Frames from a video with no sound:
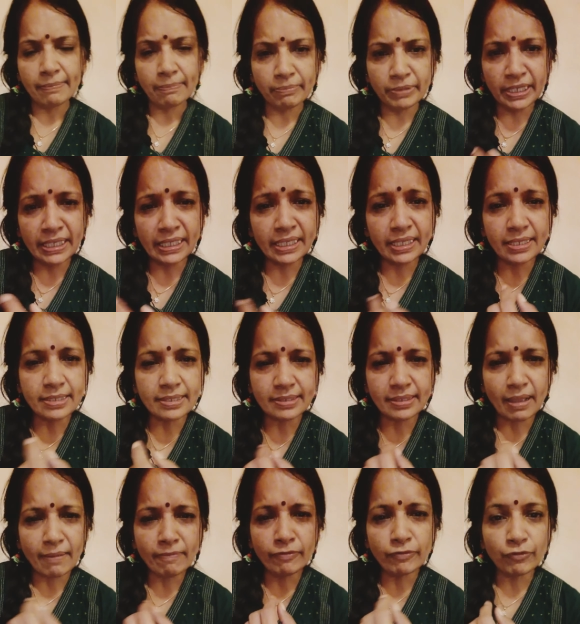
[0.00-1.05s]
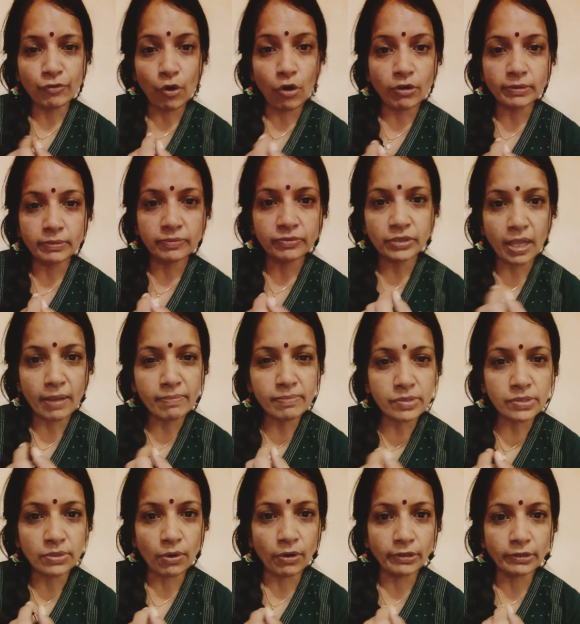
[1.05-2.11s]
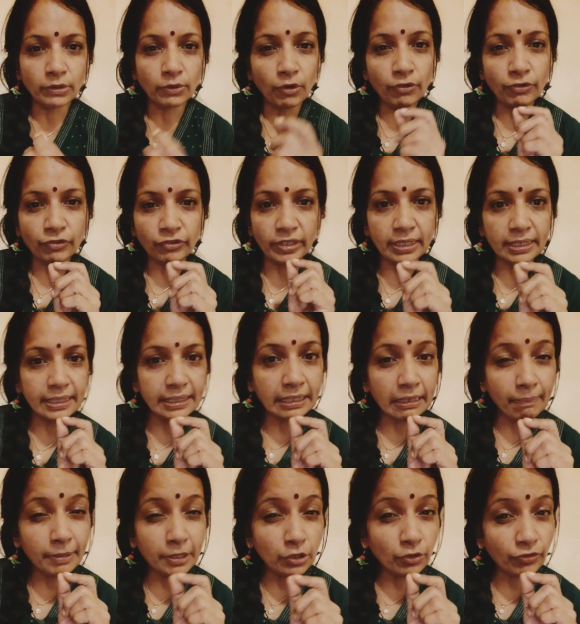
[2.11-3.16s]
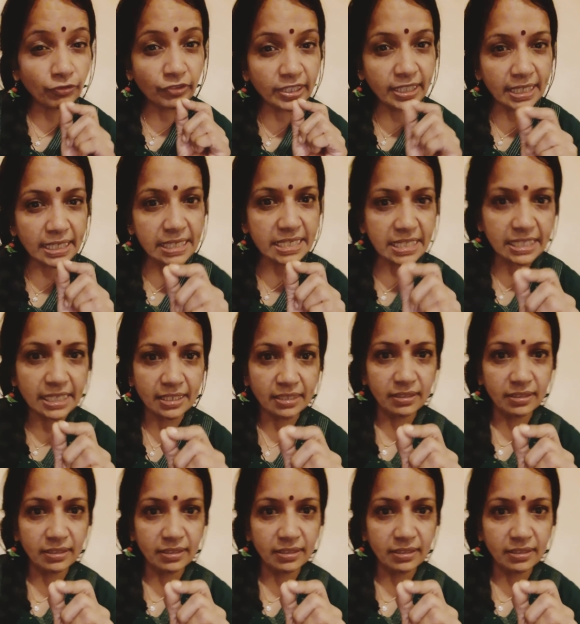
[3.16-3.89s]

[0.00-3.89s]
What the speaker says: Bring in some sort of a little bit of guilt